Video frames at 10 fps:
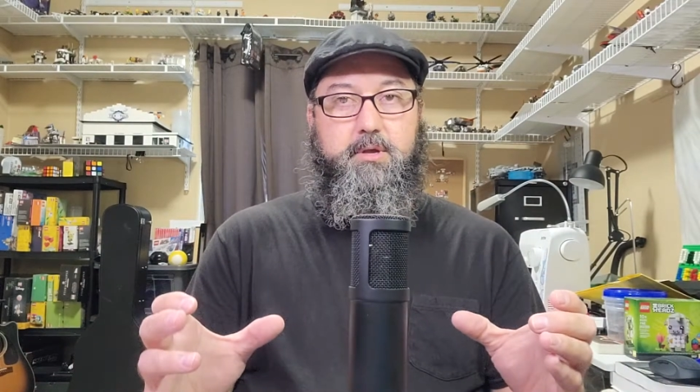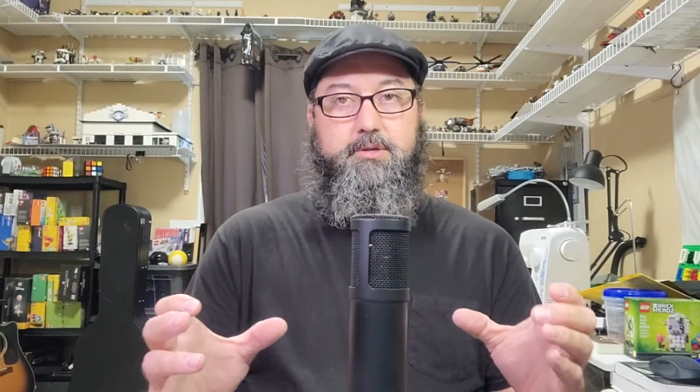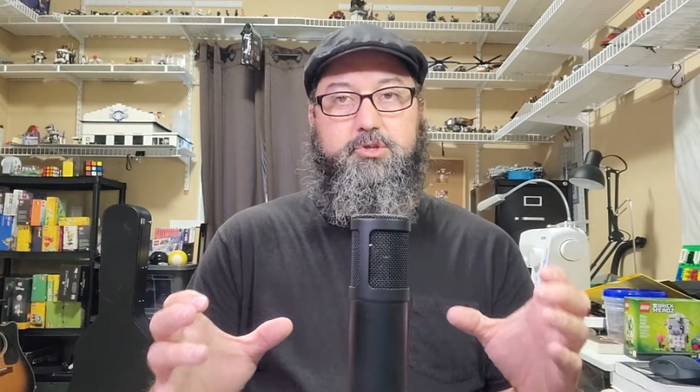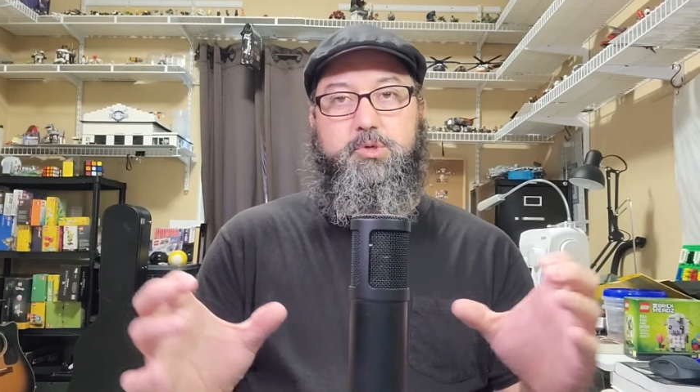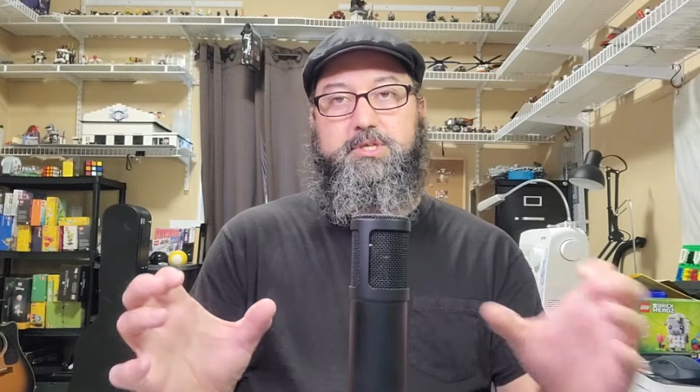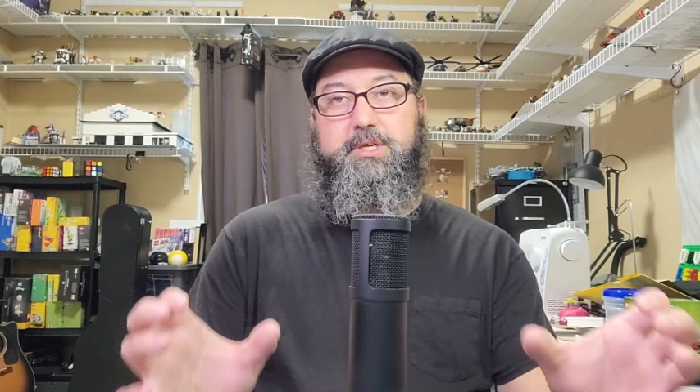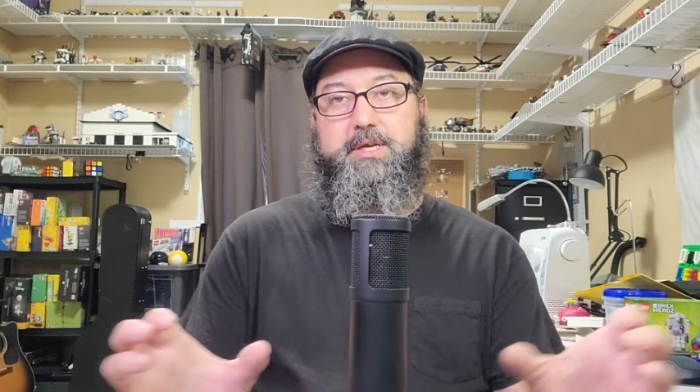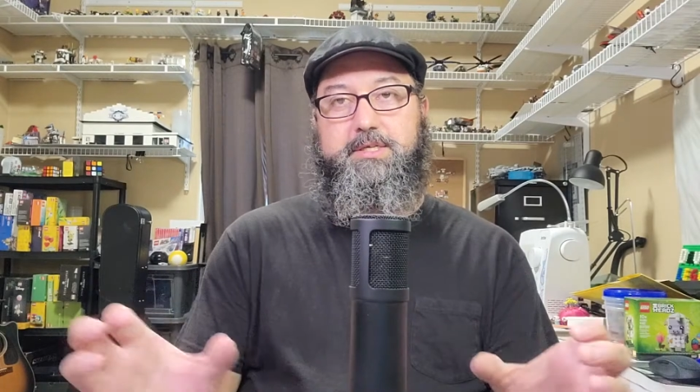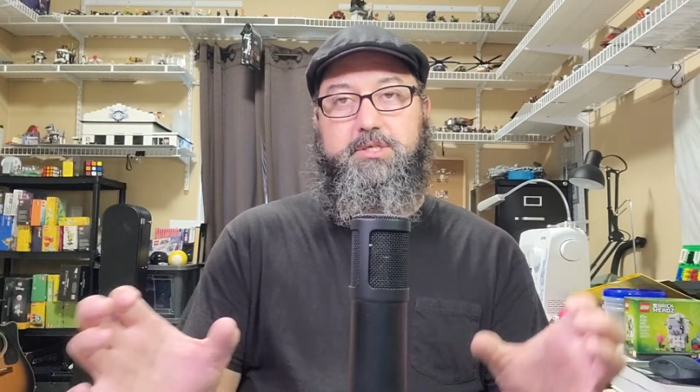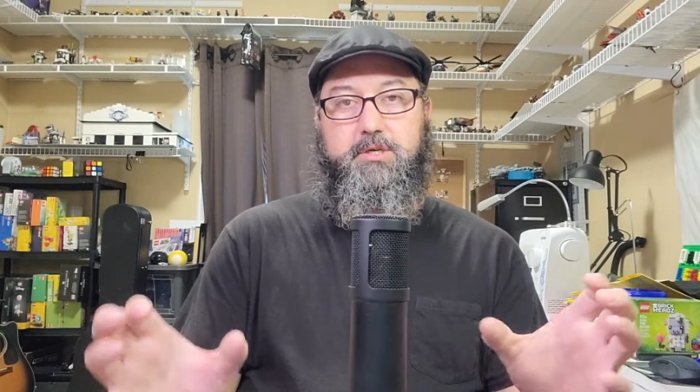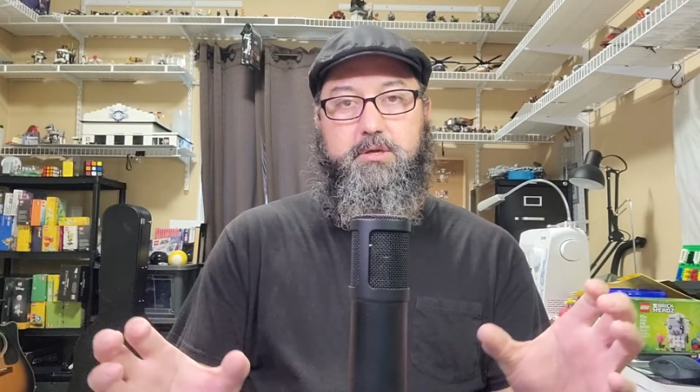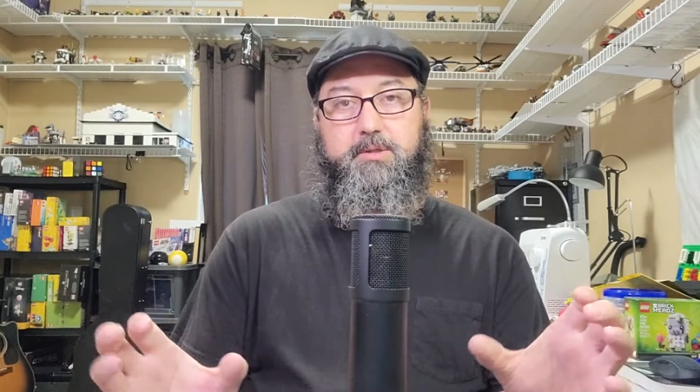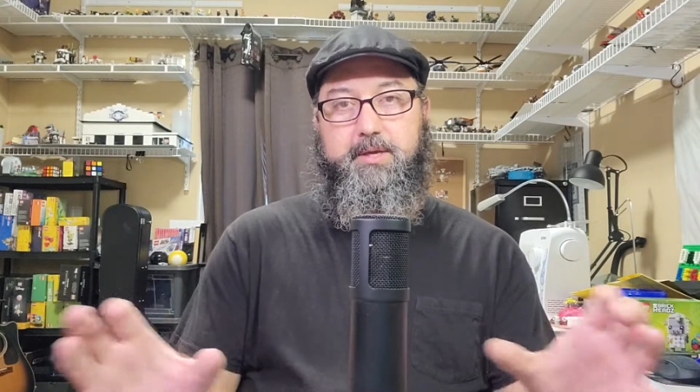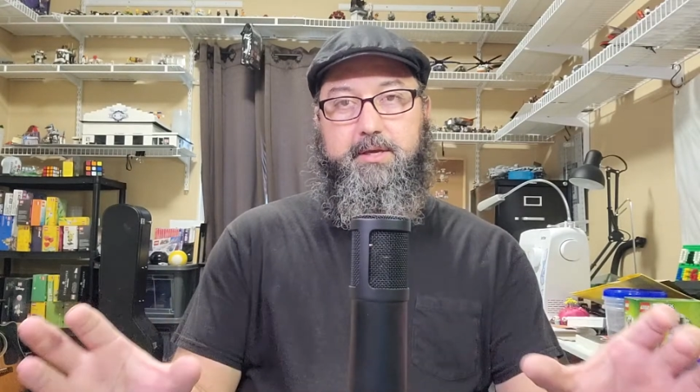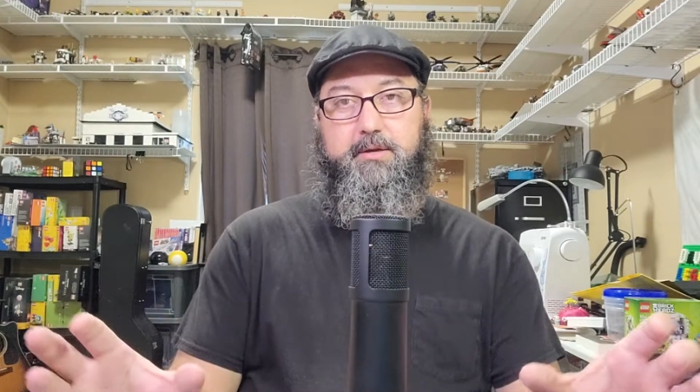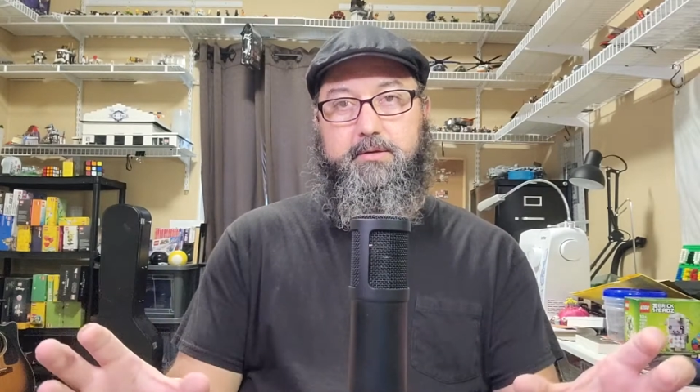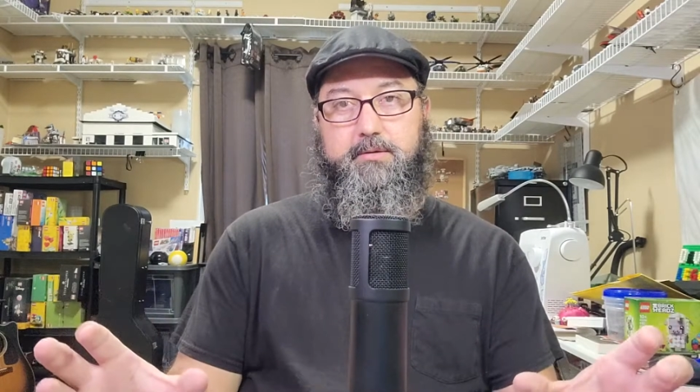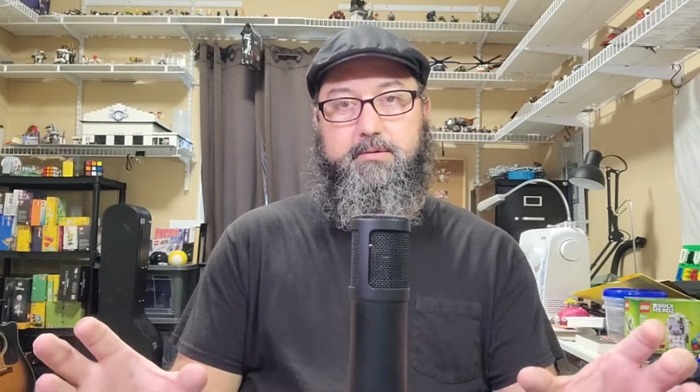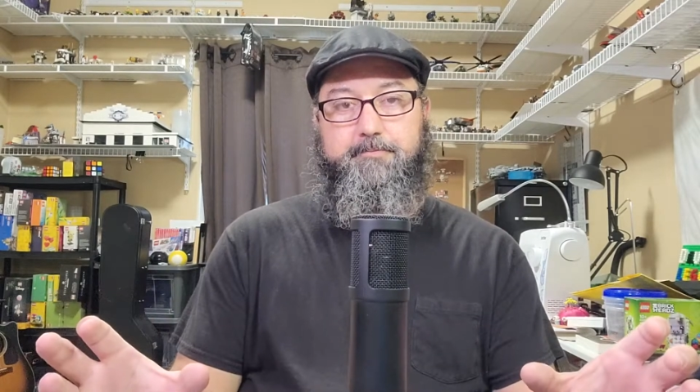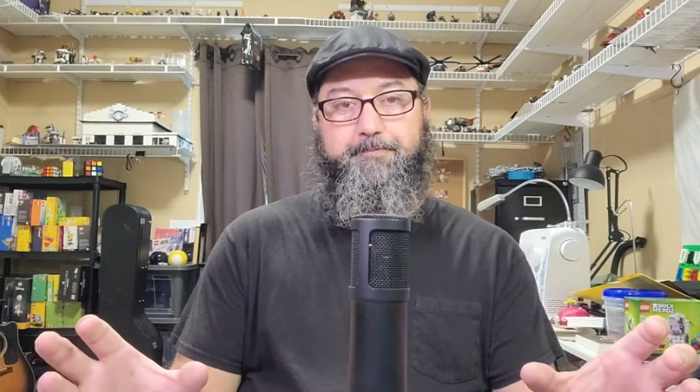strategic things